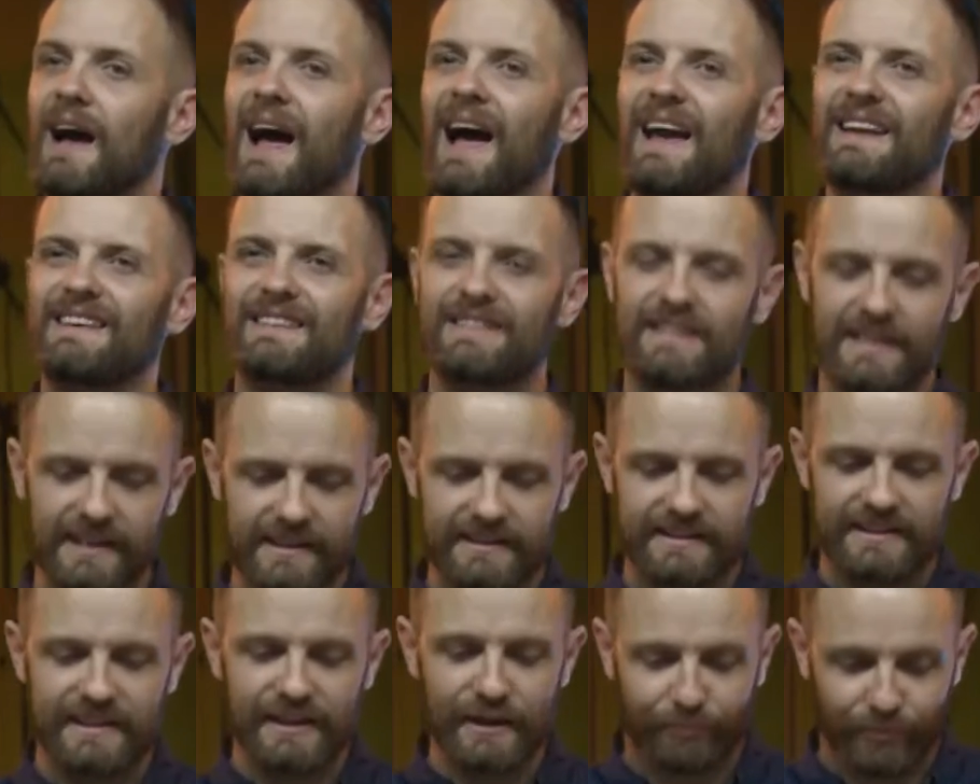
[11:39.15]
I
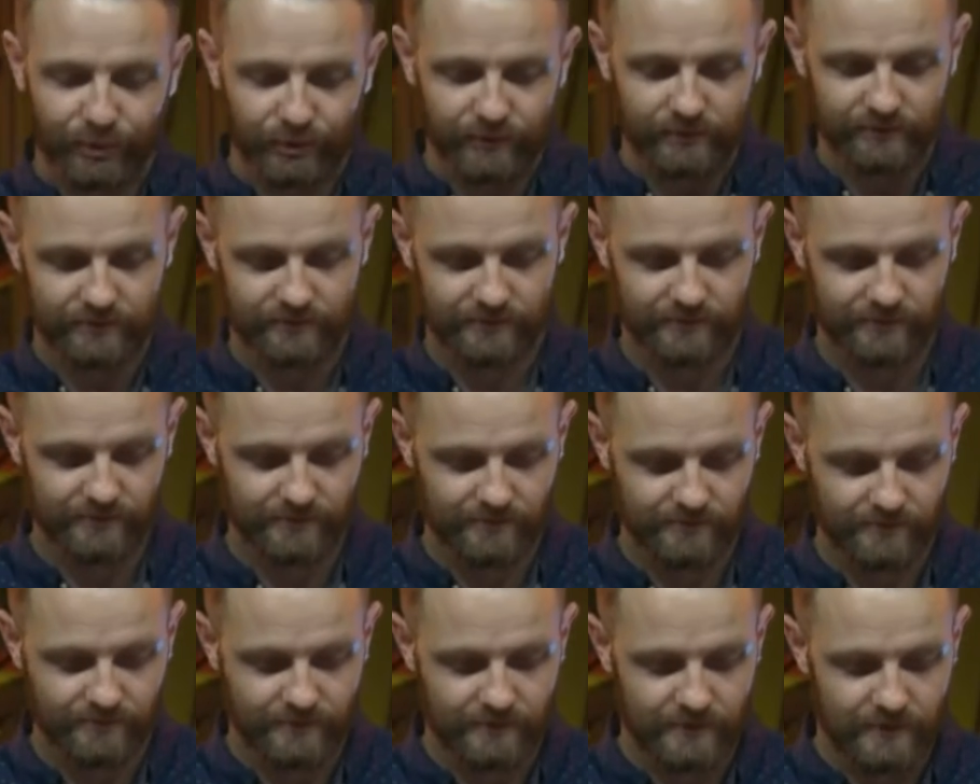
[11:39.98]
dig deep,
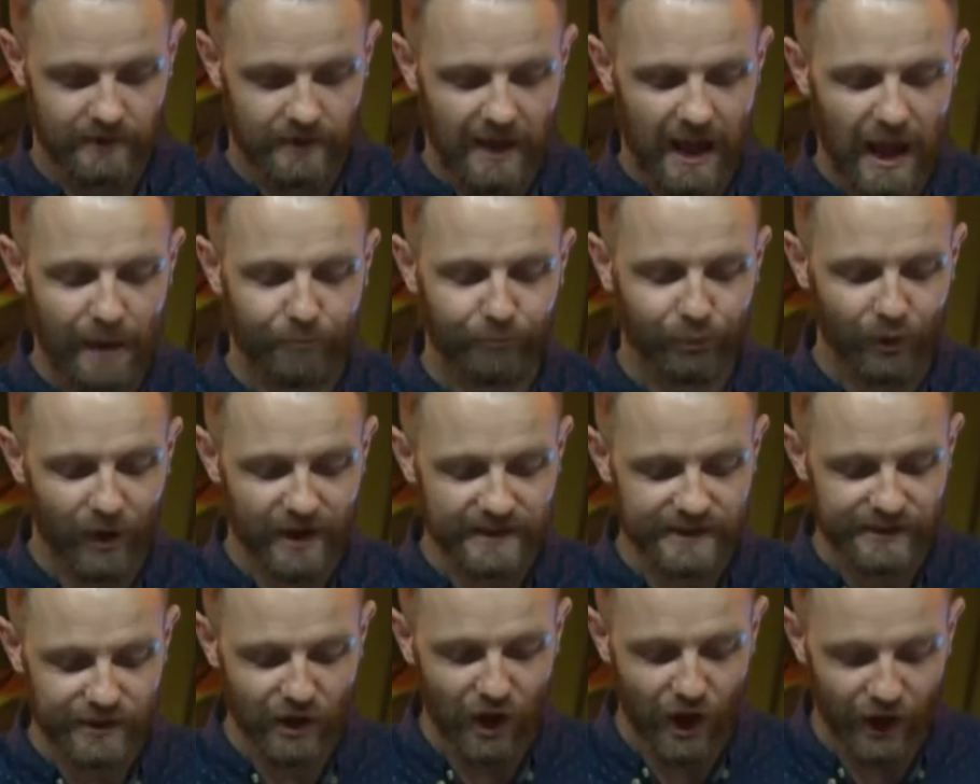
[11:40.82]
I
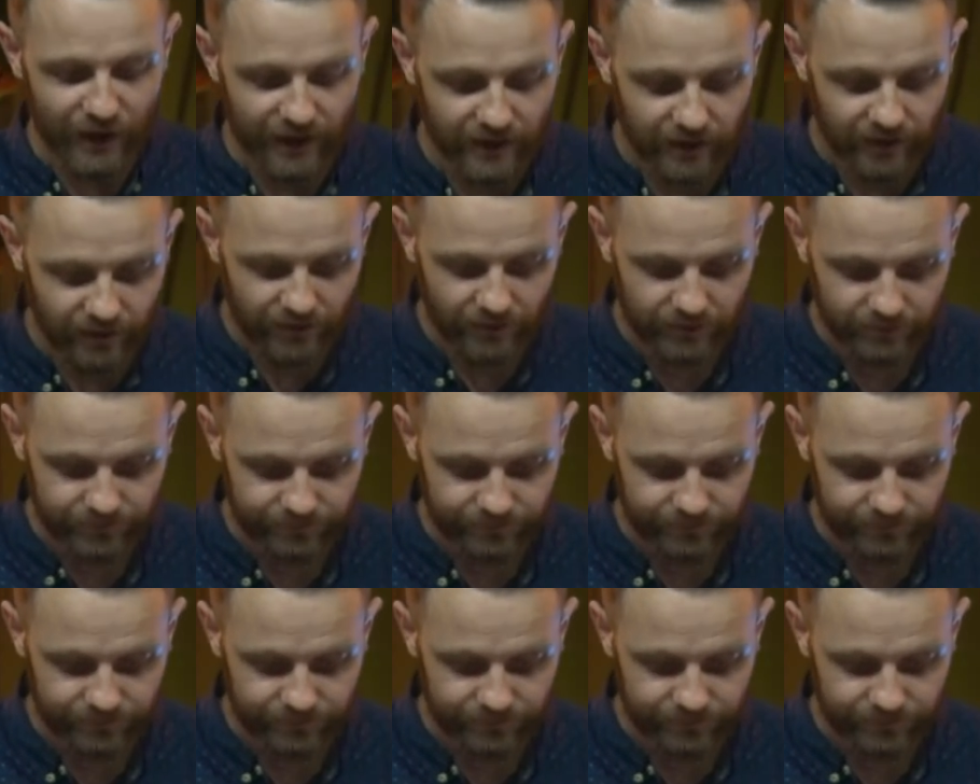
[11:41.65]
press on,